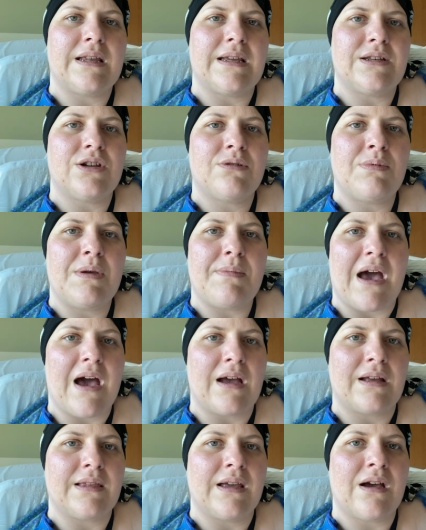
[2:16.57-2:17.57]
They took me
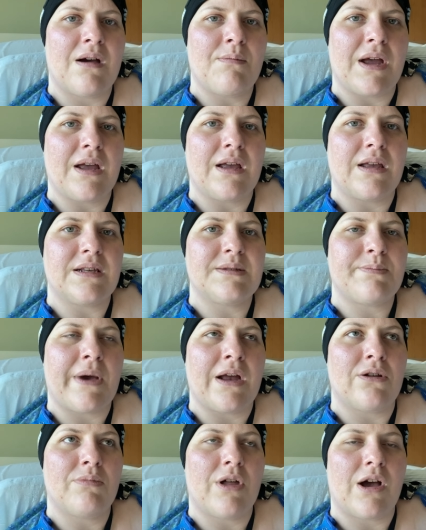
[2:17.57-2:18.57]
back. They got my
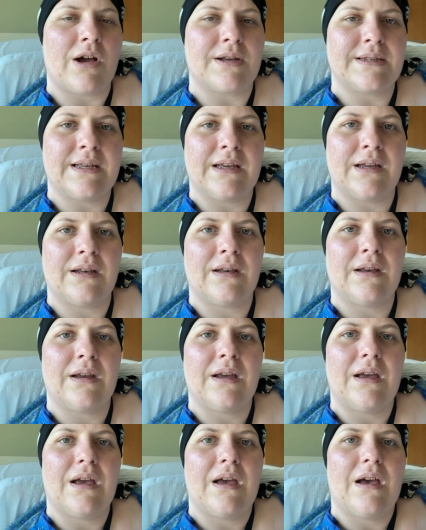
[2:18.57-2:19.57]
spinal blocks in
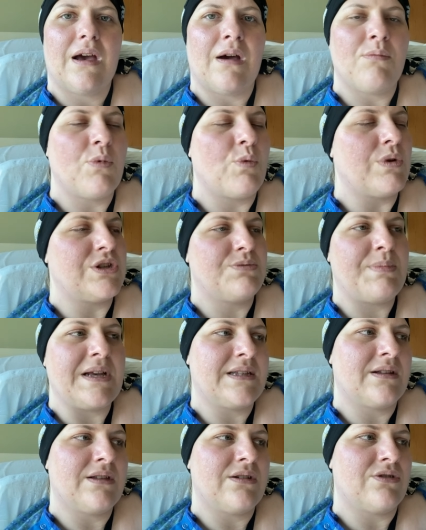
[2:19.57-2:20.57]
um, which
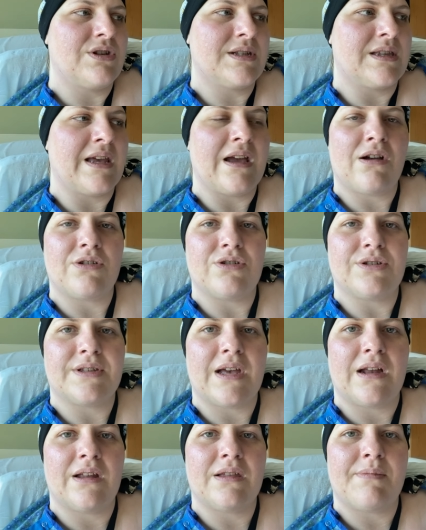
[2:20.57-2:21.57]
basically you're just laying on your
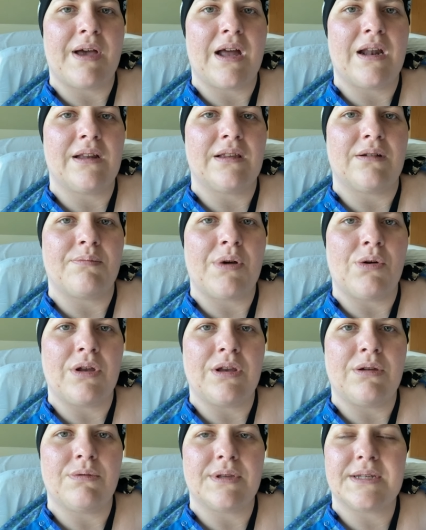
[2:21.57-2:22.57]
side on the bed and they're
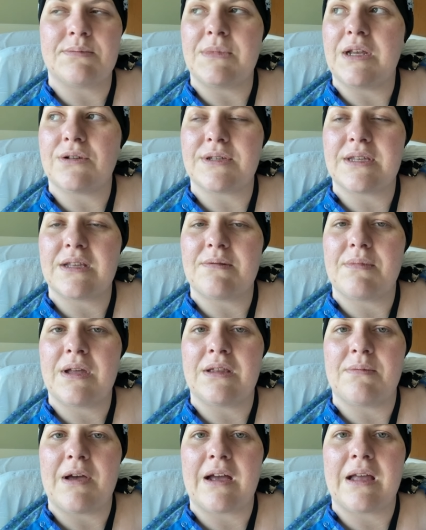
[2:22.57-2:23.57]
poking you with some needles in the, in
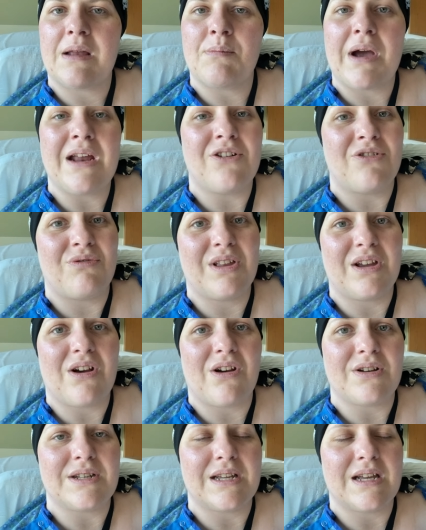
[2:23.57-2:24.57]
the back. And mine are really
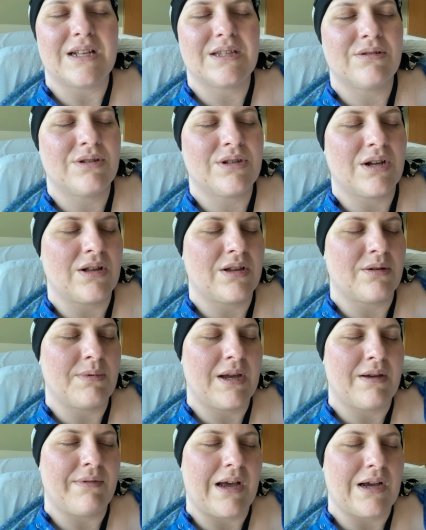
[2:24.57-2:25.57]
hard to get, so it took a little
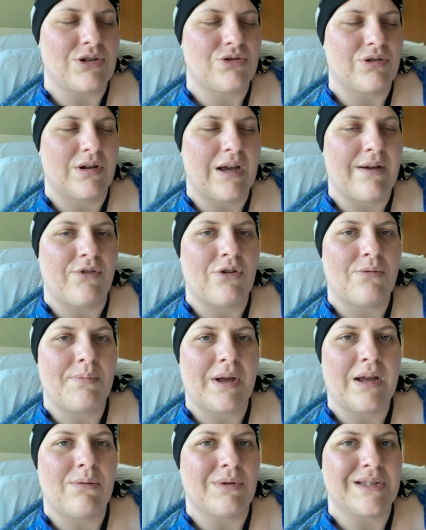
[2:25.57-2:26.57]
bit of extra effort,
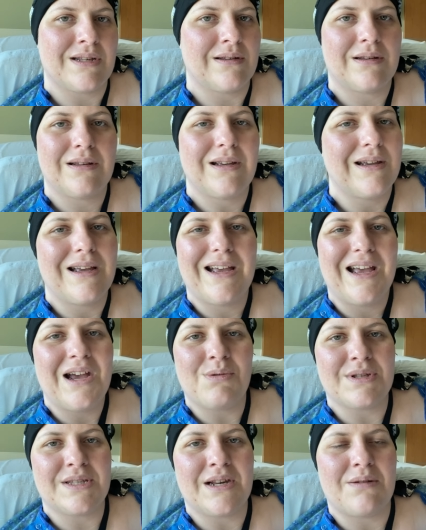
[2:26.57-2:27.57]
but it wasn't, it
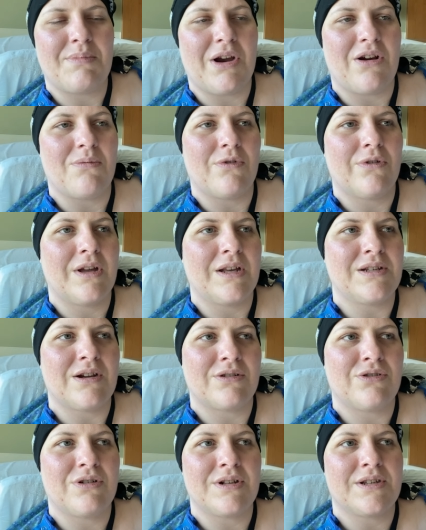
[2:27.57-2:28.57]
wasn't unbearable. And
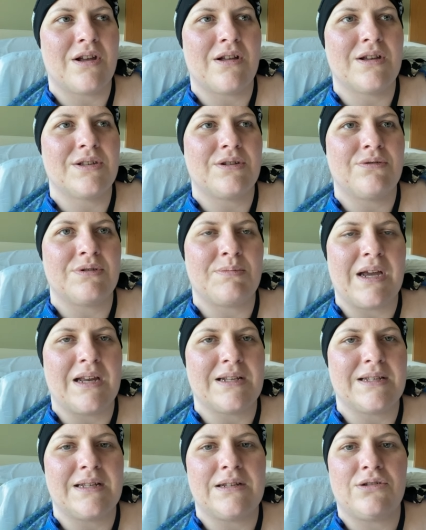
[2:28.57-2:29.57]
Dr. Gonzalez, who was my
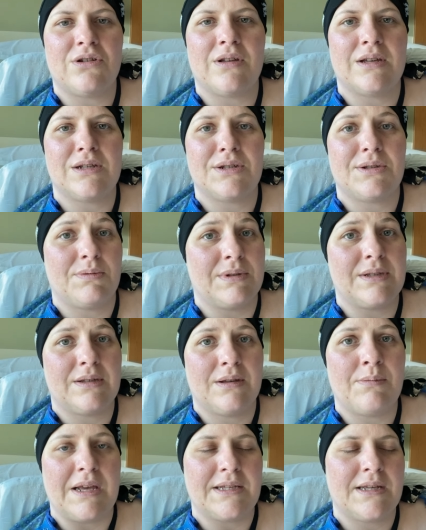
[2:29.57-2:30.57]
anesthesiologist, was
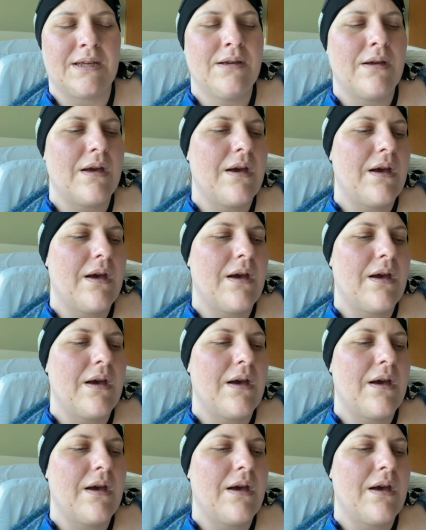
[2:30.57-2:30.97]
amazing.